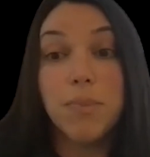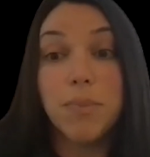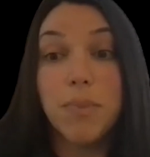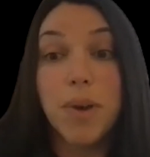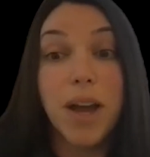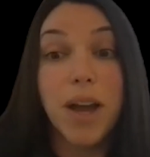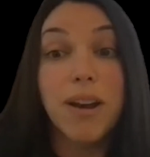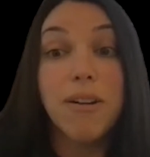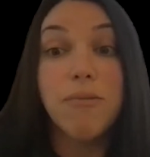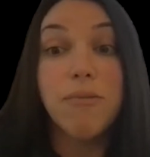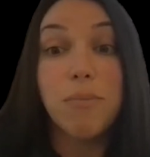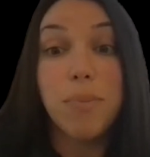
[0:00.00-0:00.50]

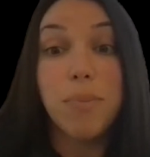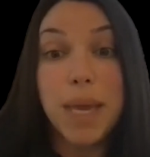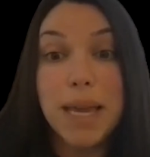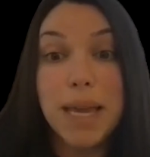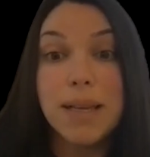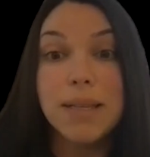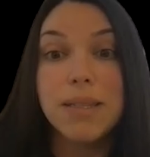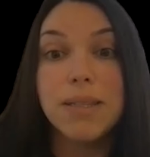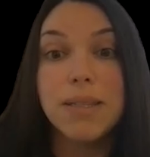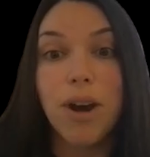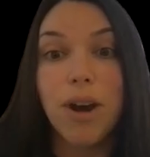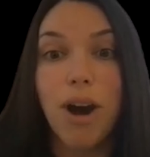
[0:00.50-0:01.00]
kind of
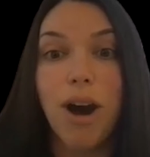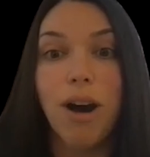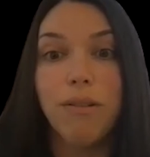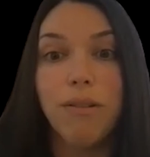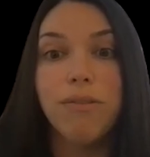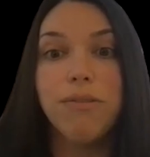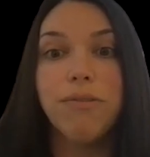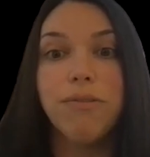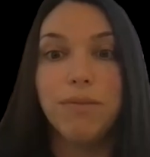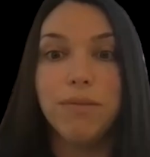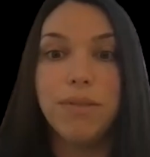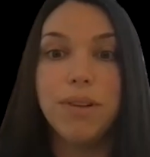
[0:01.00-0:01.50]
based
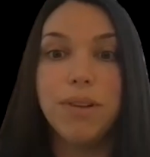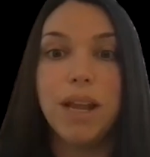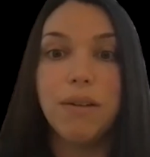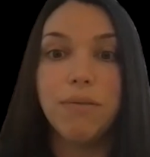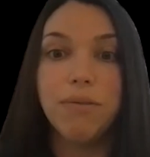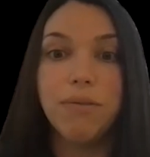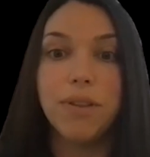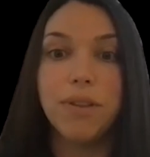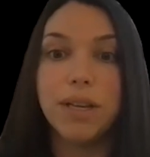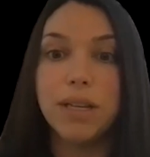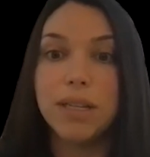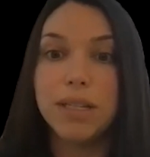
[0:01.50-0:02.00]
off
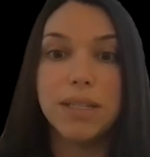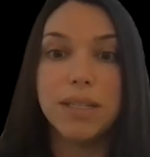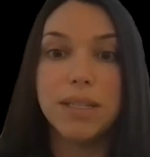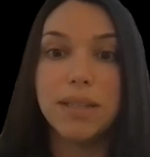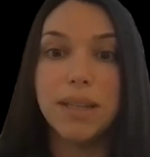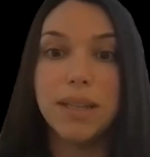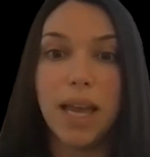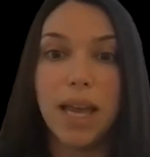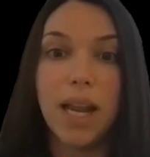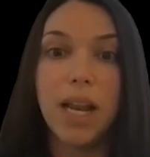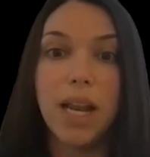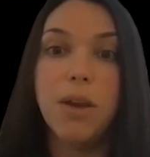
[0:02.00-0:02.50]
Netflix
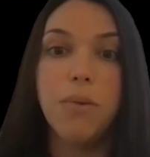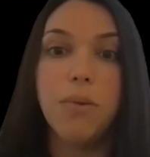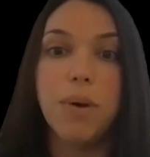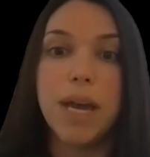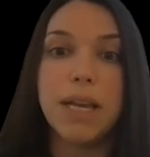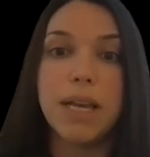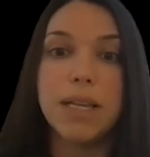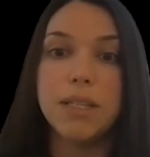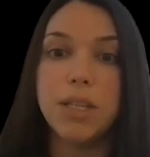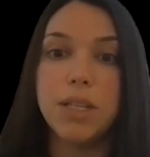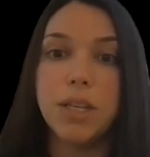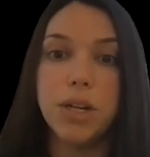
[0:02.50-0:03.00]

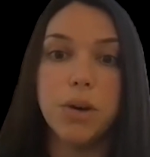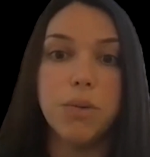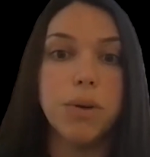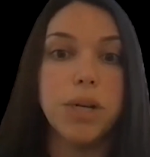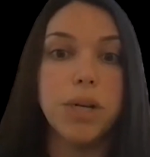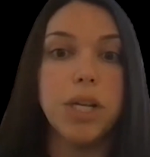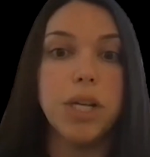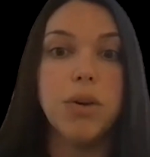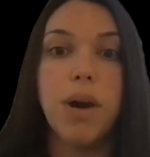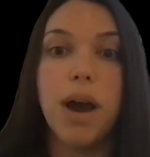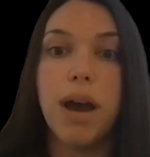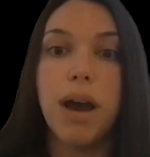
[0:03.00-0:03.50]
anyways.
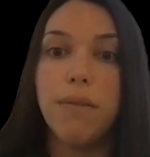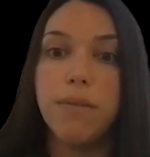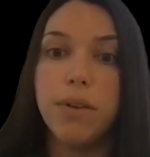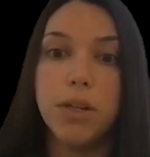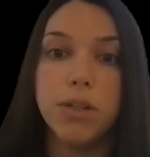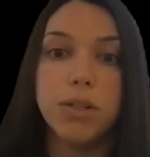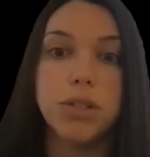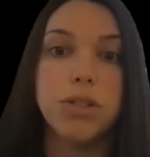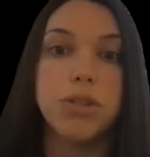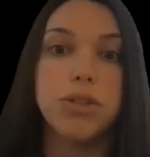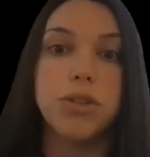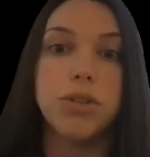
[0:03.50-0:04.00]
When you have your
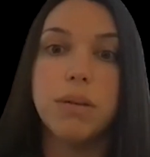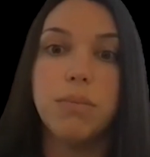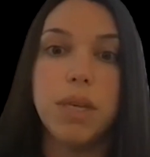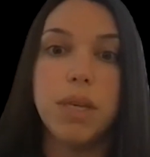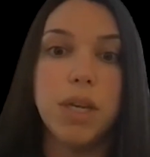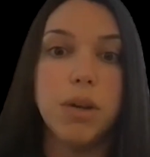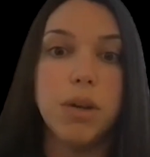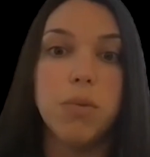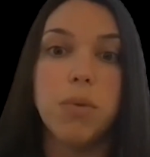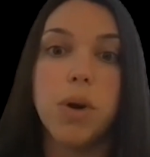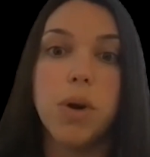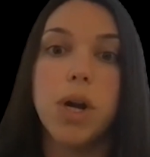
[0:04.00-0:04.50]

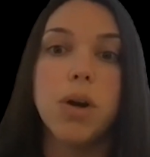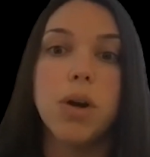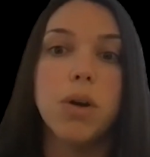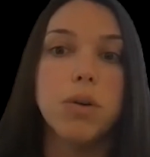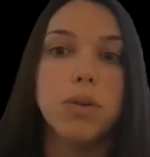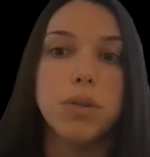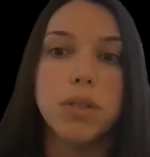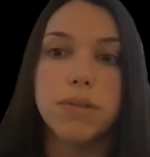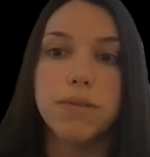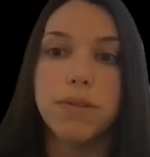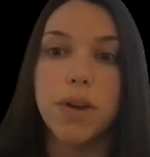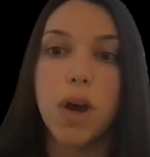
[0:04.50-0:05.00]
streaming
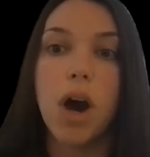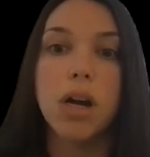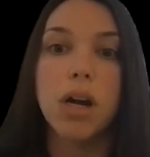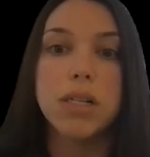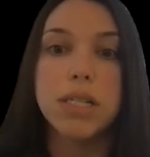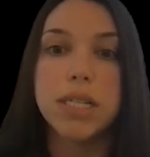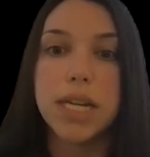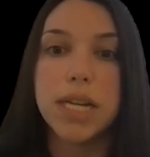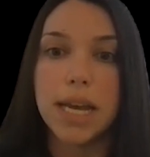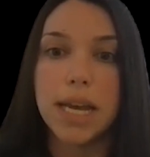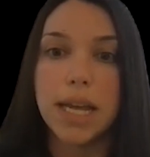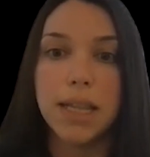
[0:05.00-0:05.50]
rows of
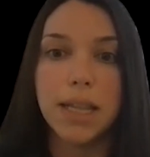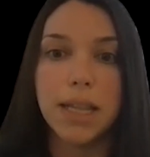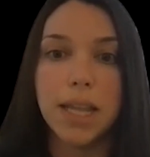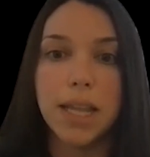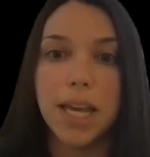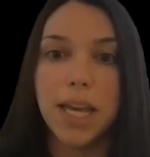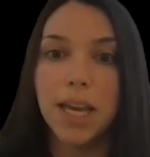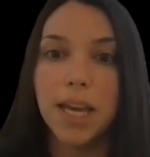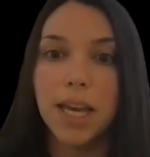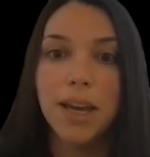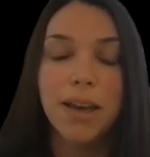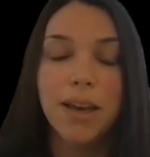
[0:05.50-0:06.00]
content,
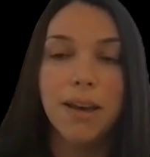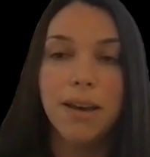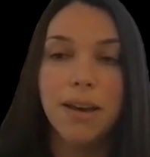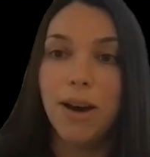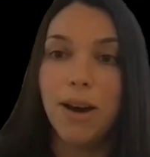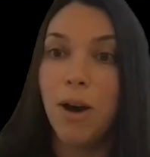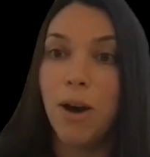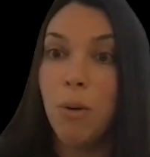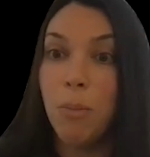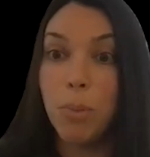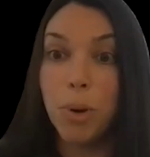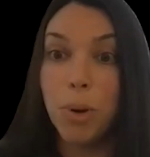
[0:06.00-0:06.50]
like,
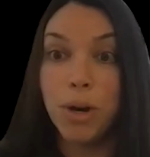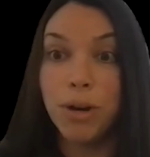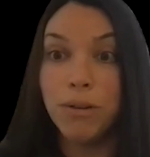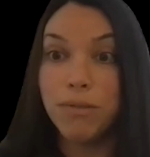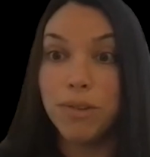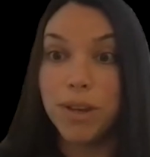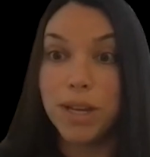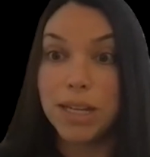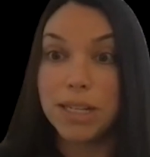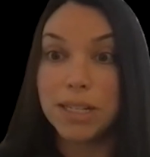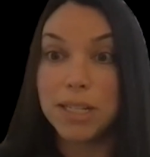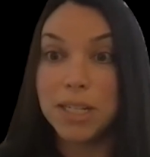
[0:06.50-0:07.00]
oh,
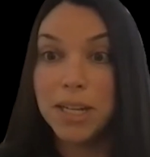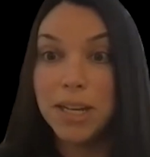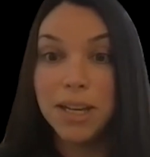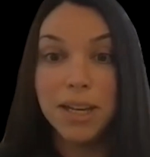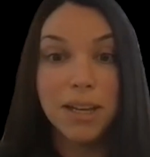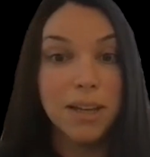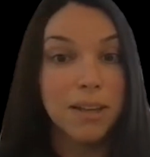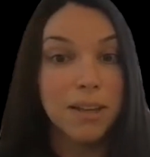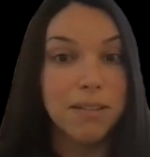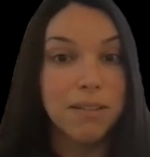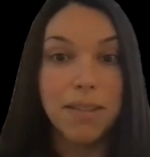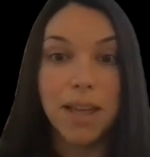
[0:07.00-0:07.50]
perfect.
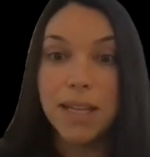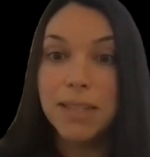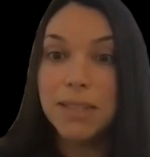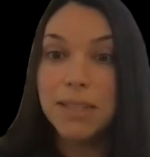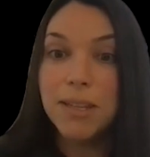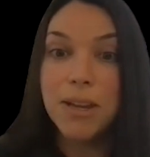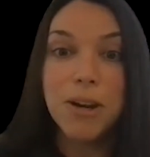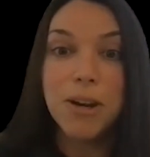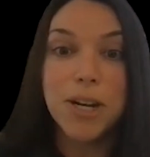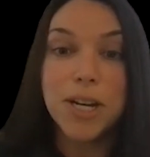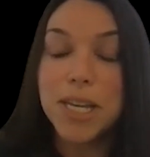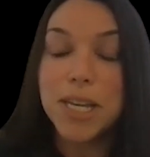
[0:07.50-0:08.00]
That's
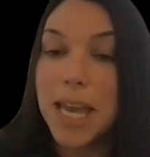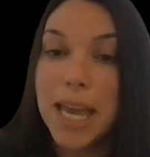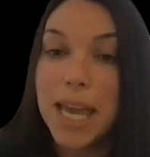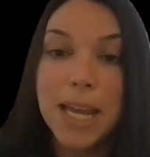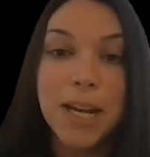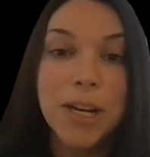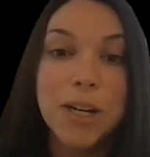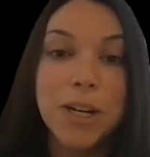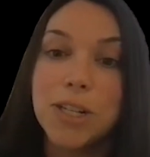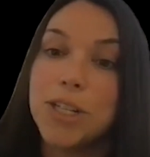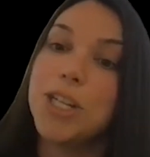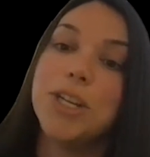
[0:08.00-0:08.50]
already
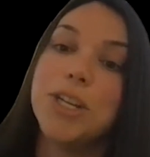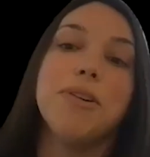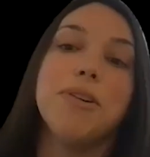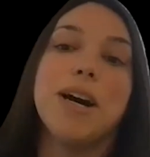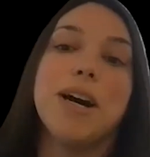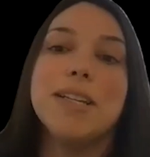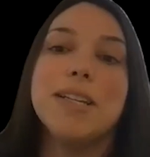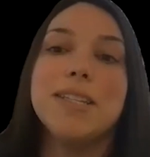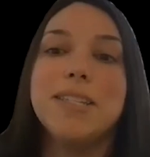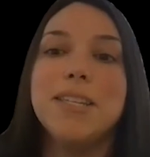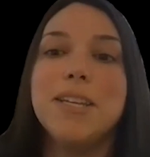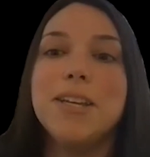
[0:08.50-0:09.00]
catered to
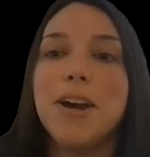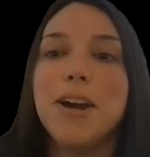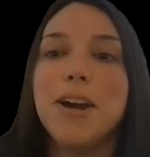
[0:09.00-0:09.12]
us,